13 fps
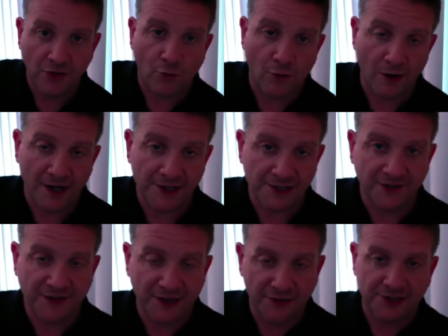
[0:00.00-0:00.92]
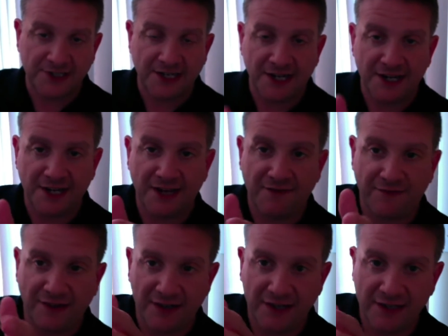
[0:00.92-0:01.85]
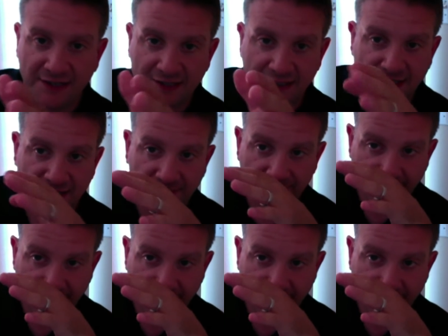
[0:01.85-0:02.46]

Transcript: Whereas on the other side, if it is uh,